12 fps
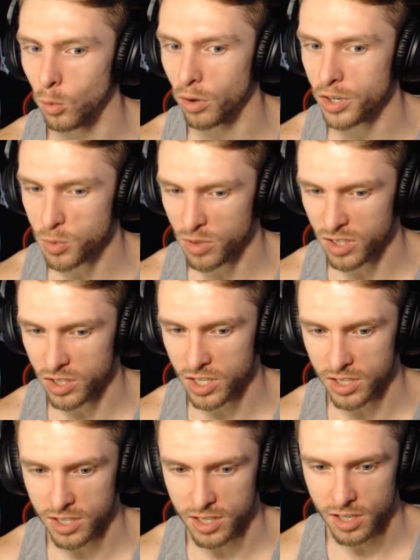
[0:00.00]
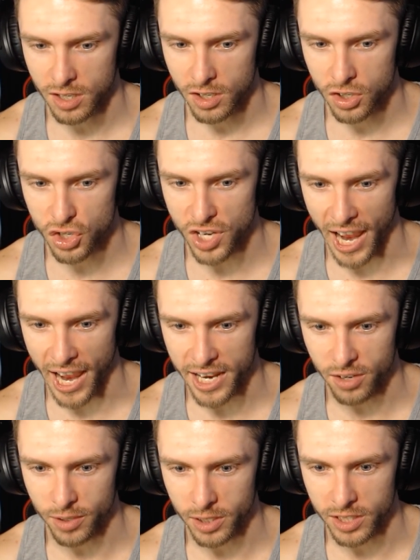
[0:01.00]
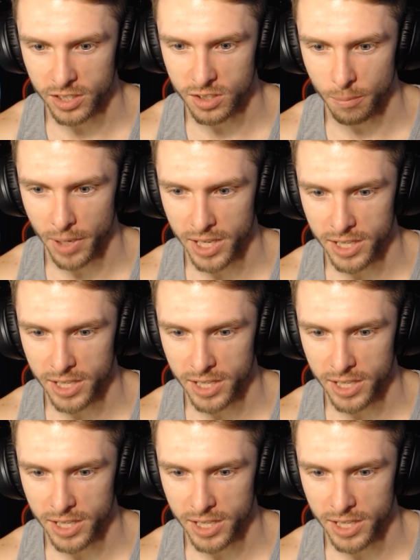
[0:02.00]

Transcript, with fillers: worse when she's hangry and needs some